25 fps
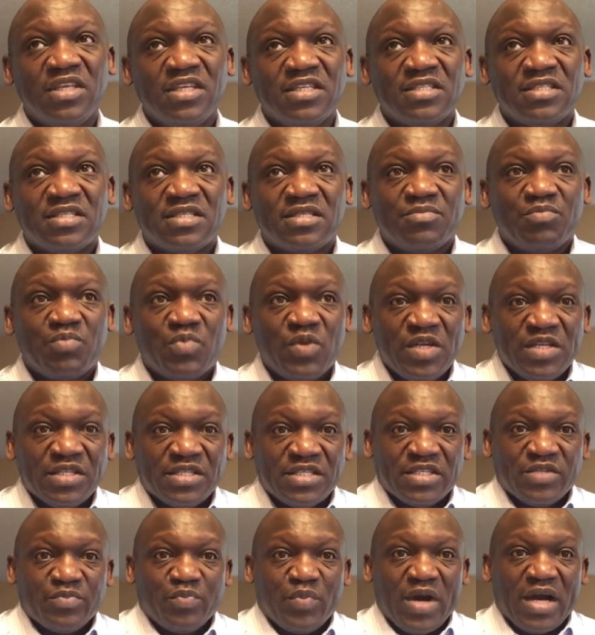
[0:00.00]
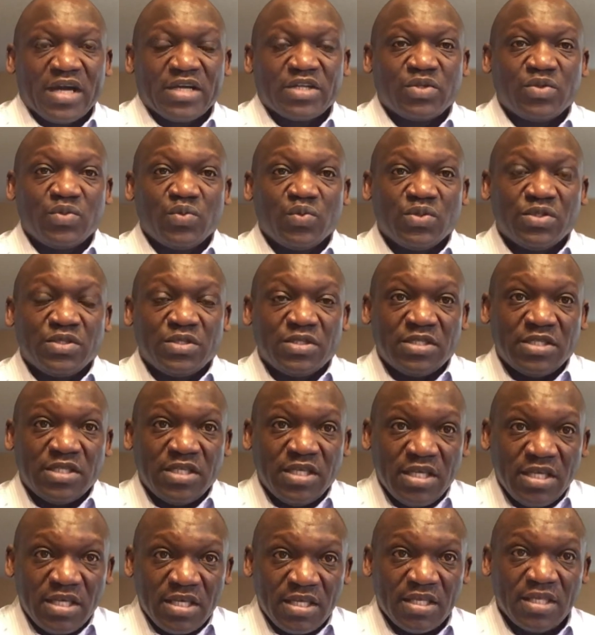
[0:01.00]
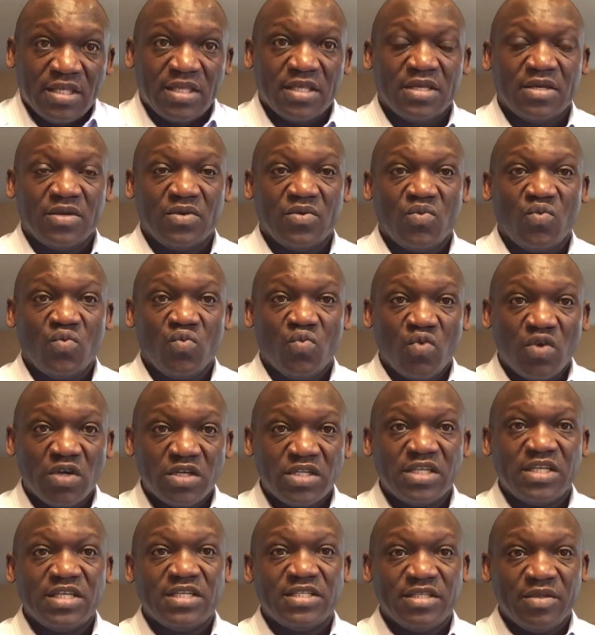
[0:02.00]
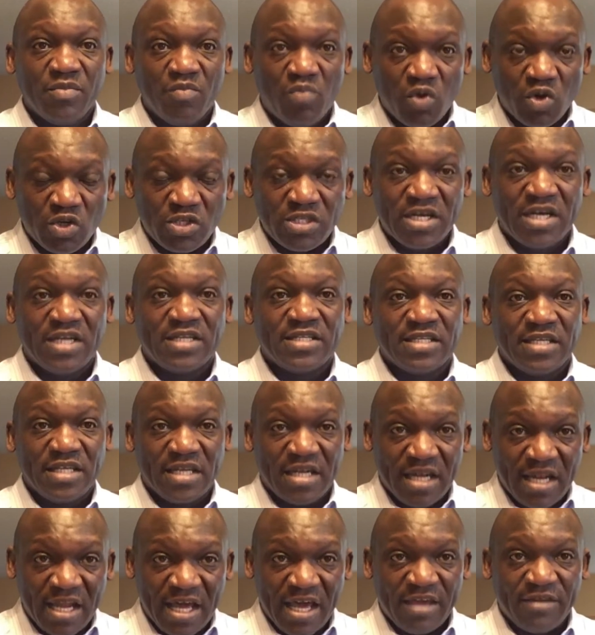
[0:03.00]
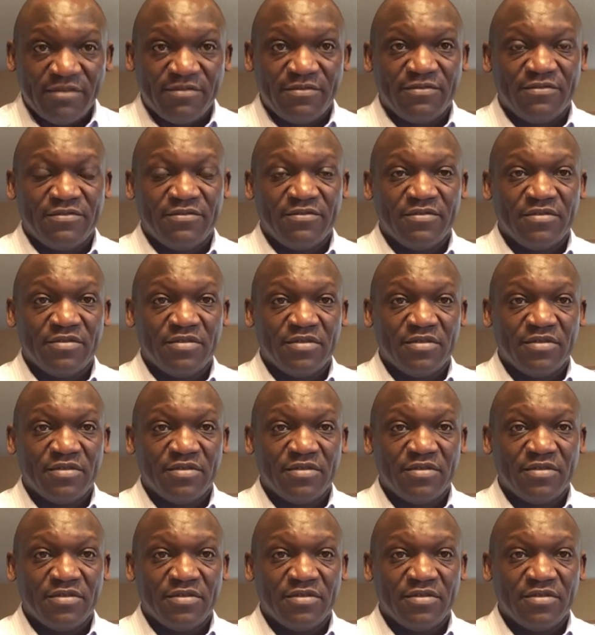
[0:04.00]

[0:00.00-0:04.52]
this brings us back to see what is important in life.